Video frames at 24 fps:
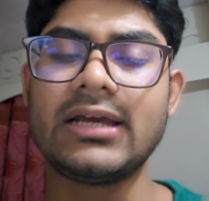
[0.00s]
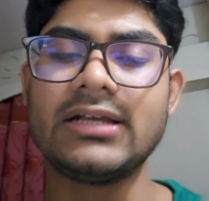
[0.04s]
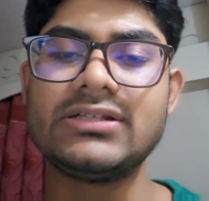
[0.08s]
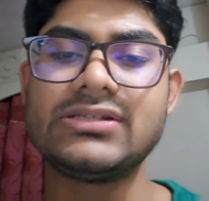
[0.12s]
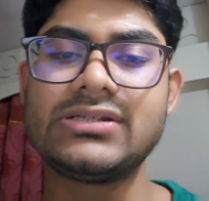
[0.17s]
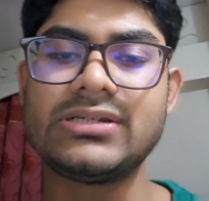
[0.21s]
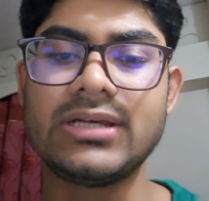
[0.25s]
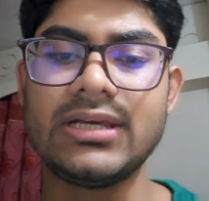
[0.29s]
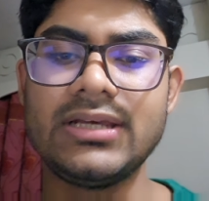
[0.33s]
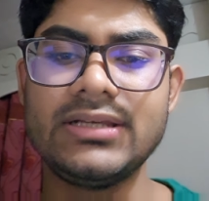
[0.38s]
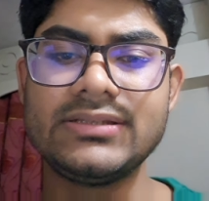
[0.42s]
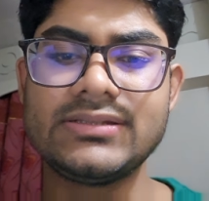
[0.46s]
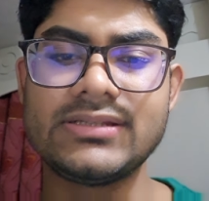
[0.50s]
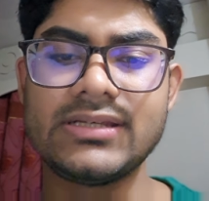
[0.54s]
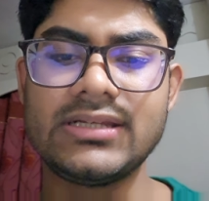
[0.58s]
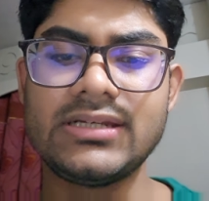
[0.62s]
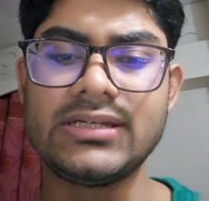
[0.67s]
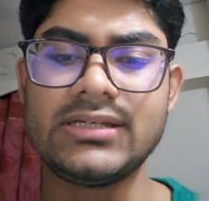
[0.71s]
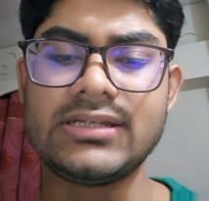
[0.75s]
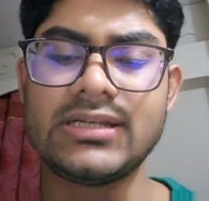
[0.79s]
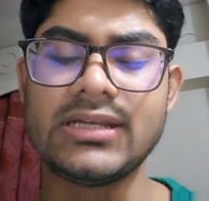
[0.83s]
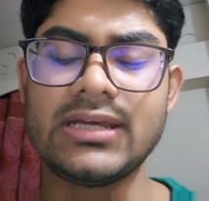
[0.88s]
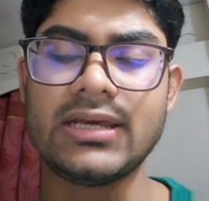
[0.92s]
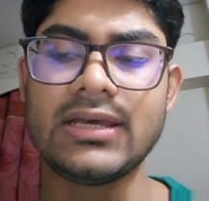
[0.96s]
change
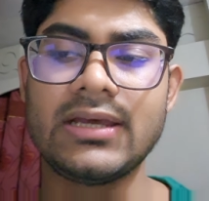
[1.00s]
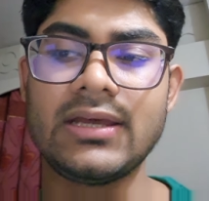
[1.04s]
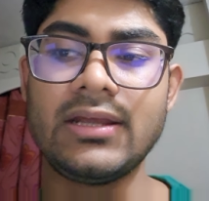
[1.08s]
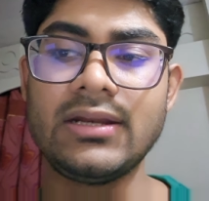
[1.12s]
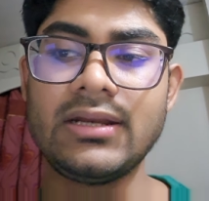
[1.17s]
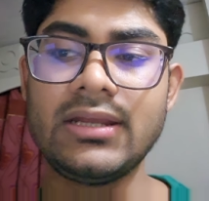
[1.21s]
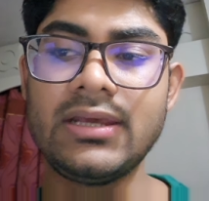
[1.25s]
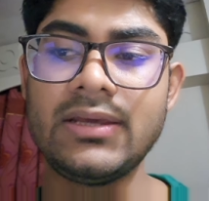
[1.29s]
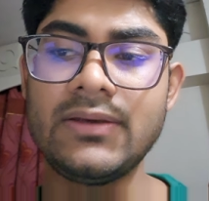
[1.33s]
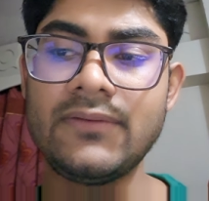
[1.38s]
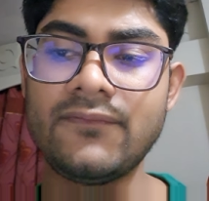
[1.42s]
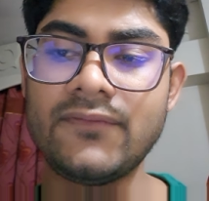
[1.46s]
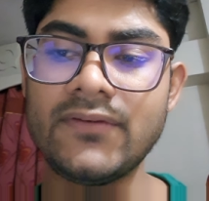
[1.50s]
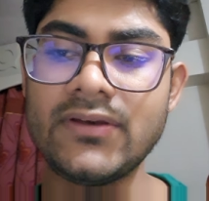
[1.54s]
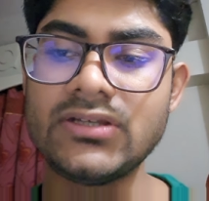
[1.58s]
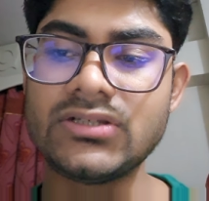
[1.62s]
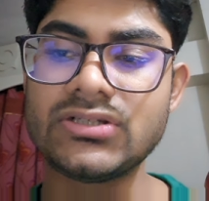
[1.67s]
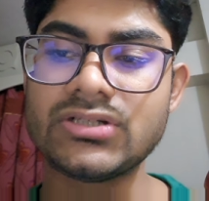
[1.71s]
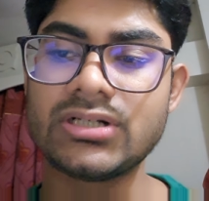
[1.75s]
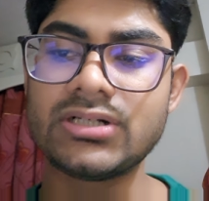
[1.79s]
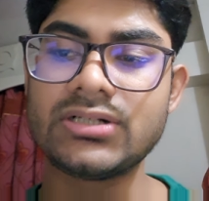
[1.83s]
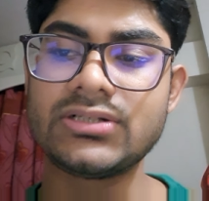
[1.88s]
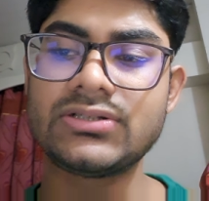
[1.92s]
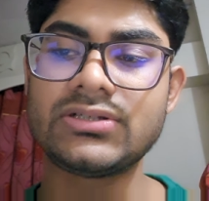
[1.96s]
any
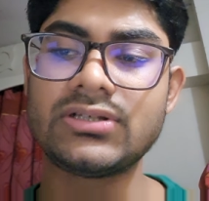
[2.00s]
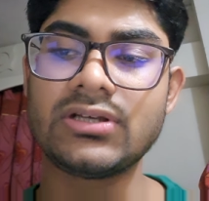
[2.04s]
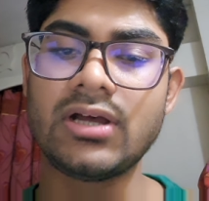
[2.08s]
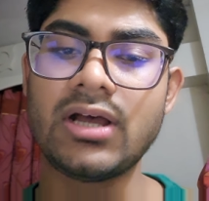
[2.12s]
features,